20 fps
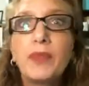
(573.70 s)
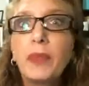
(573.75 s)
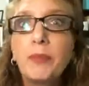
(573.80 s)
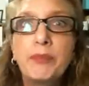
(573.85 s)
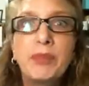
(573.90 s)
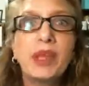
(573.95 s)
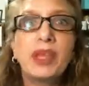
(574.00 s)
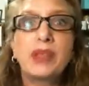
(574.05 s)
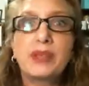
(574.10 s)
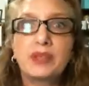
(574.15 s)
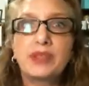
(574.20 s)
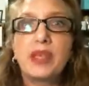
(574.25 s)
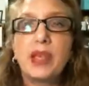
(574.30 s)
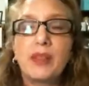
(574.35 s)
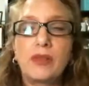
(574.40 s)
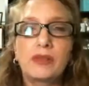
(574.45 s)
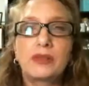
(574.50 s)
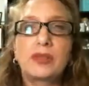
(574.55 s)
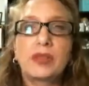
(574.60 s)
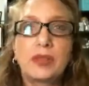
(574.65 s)
biggest
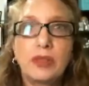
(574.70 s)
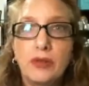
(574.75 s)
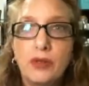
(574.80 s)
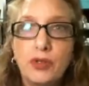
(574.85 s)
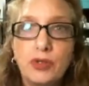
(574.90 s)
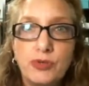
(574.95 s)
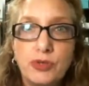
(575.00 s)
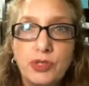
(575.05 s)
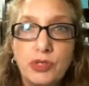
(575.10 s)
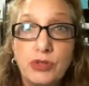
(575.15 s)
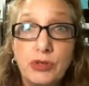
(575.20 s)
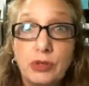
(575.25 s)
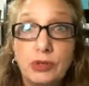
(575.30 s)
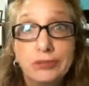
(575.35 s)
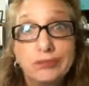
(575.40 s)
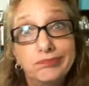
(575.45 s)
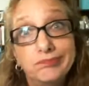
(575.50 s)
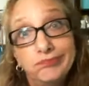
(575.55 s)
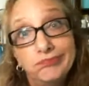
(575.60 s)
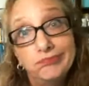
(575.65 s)
sellers in the grocery store.
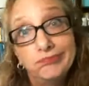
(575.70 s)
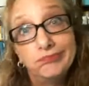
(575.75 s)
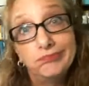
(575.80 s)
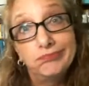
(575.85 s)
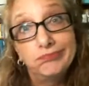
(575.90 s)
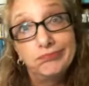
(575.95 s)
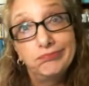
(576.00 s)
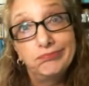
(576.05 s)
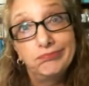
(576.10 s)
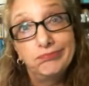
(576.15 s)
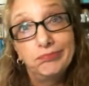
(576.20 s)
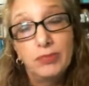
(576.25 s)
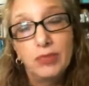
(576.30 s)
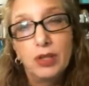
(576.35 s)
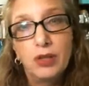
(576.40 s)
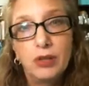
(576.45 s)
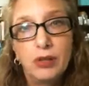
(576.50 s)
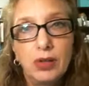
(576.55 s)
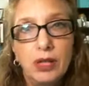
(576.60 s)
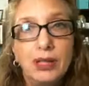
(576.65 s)

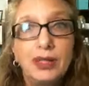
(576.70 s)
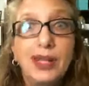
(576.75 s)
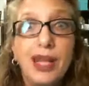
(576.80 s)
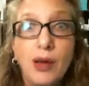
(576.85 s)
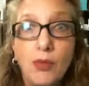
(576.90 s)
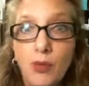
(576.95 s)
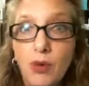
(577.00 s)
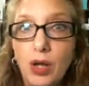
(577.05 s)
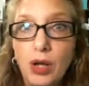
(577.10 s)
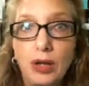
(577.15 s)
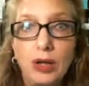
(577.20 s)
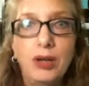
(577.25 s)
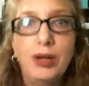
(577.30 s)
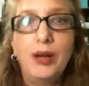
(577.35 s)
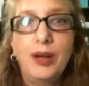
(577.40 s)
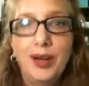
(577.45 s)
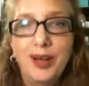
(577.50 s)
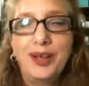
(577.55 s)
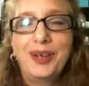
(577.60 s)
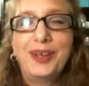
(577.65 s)
All right, not water,
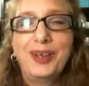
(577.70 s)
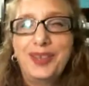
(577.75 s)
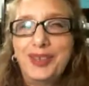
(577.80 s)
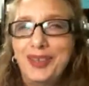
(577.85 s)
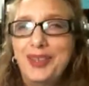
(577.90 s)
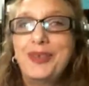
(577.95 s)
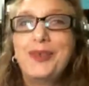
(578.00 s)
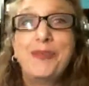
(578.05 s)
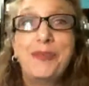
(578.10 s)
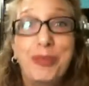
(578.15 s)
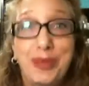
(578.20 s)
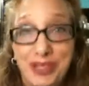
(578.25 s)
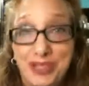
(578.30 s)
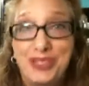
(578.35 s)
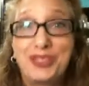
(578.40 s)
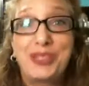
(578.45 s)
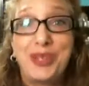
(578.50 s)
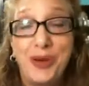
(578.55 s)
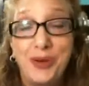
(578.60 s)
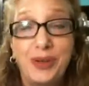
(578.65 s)
but
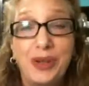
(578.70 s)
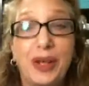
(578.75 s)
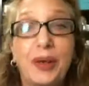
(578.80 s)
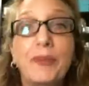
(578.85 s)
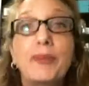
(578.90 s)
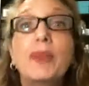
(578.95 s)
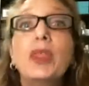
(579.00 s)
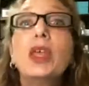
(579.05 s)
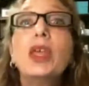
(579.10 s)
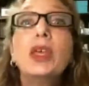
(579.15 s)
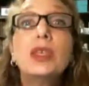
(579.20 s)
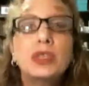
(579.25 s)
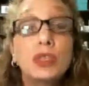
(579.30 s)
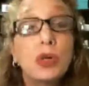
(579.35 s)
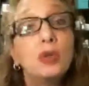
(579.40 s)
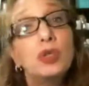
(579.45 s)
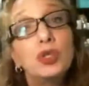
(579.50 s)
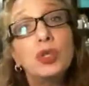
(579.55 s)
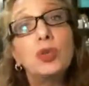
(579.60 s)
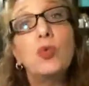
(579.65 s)
soda. So
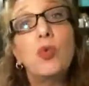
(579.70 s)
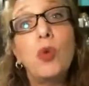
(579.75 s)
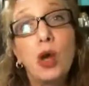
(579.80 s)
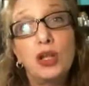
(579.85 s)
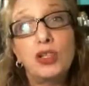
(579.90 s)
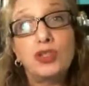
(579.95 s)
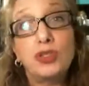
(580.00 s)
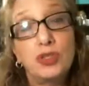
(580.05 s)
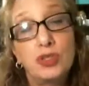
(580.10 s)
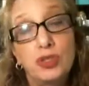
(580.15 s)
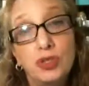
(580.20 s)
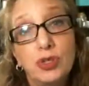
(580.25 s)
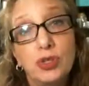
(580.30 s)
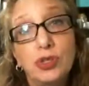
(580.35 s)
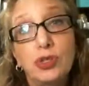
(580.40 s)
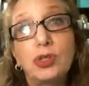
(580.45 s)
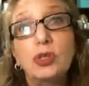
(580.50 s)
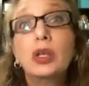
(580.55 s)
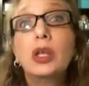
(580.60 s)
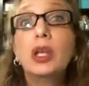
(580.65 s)
do watch the
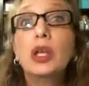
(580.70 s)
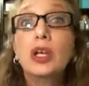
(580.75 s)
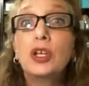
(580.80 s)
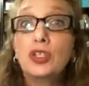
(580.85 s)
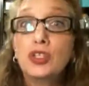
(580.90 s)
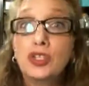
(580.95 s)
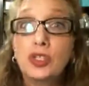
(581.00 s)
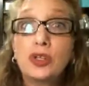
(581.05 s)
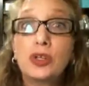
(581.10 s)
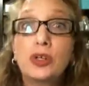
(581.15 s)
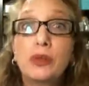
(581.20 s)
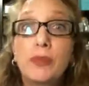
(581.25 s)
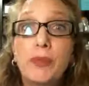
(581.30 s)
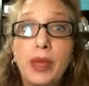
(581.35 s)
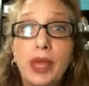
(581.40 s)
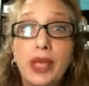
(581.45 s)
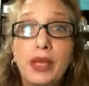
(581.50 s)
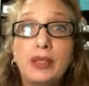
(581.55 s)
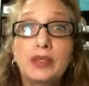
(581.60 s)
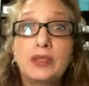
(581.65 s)
sugar. Sugar
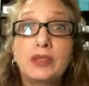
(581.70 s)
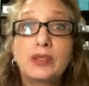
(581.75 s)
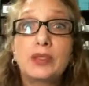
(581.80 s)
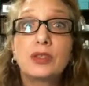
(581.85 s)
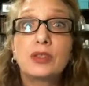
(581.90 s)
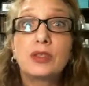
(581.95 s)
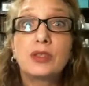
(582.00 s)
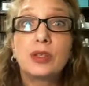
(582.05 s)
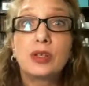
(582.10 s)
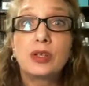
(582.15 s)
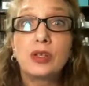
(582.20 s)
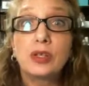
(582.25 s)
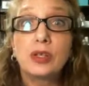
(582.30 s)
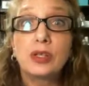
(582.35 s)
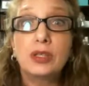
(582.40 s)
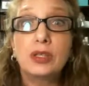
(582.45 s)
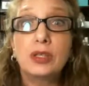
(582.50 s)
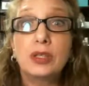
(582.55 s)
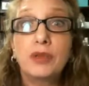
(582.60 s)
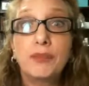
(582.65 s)
makes the
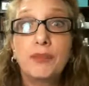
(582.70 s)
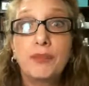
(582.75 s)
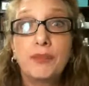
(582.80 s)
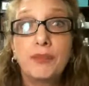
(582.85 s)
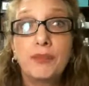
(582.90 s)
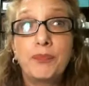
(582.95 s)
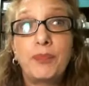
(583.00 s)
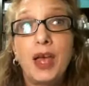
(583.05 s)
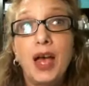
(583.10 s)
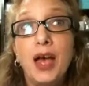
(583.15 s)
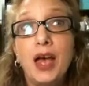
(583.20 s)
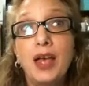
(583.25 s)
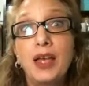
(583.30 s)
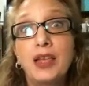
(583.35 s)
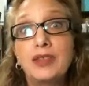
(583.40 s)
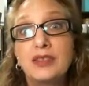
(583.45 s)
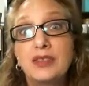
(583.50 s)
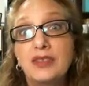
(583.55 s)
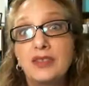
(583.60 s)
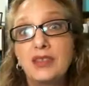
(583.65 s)
good
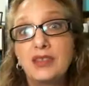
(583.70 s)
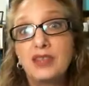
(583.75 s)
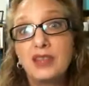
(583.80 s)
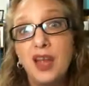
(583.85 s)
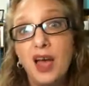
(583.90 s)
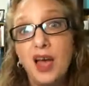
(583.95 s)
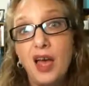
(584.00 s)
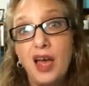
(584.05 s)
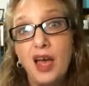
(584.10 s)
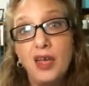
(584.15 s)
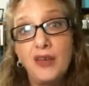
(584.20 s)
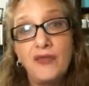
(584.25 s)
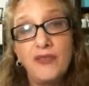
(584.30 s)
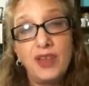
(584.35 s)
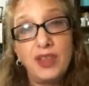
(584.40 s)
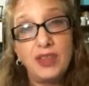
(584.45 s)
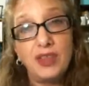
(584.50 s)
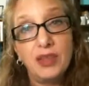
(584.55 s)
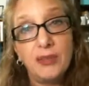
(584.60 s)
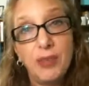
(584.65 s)
guys dive
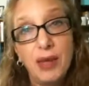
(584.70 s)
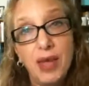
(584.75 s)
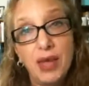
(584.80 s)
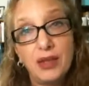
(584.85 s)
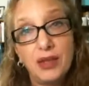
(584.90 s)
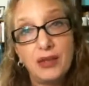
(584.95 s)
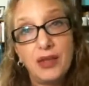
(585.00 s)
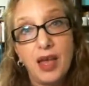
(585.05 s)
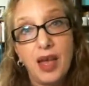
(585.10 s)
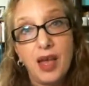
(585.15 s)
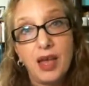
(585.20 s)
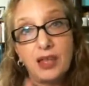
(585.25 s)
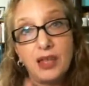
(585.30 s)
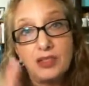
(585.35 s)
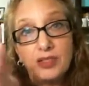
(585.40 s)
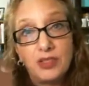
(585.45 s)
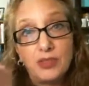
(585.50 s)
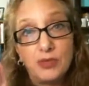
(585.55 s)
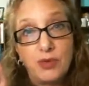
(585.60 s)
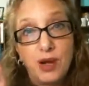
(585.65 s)
and the bad guys
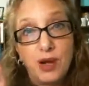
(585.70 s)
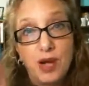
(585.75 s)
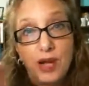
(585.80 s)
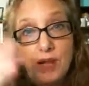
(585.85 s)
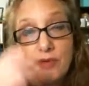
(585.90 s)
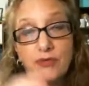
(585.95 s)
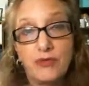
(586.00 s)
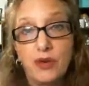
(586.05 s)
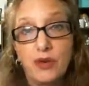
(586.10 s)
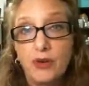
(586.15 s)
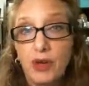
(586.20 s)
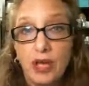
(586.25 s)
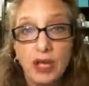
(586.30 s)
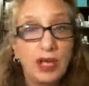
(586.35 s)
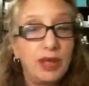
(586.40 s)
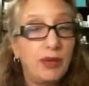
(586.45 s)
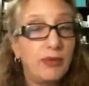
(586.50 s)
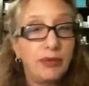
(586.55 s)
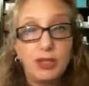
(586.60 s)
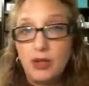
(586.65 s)
thrive. All right,
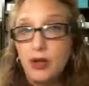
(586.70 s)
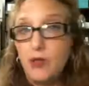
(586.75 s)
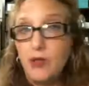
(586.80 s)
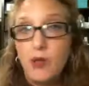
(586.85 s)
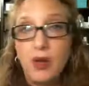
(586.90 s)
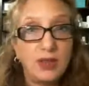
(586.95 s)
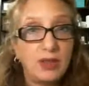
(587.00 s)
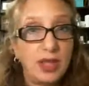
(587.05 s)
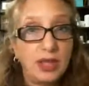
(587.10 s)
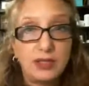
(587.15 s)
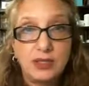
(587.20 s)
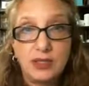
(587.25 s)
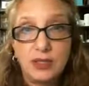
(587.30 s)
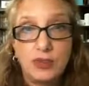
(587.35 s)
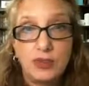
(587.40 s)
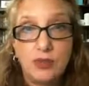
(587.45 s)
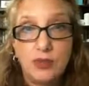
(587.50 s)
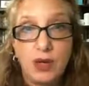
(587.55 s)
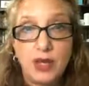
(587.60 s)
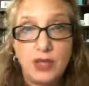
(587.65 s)
and we don't want that
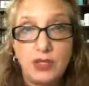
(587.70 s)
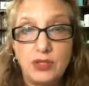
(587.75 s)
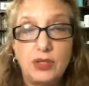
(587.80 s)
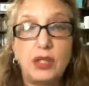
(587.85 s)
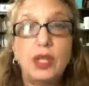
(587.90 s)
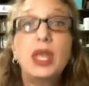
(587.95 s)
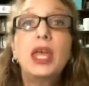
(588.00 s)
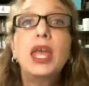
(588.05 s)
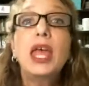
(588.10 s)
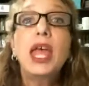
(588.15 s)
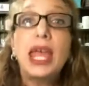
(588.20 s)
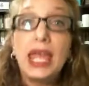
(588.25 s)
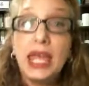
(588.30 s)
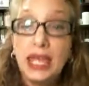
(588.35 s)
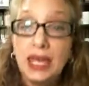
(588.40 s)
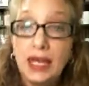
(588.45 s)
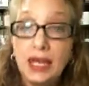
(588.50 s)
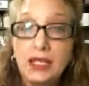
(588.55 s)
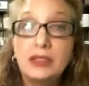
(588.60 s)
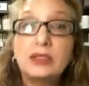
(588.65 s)
situation.
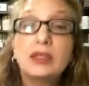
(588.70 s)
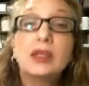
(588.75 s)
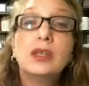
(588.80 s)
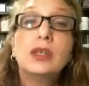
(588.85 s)
And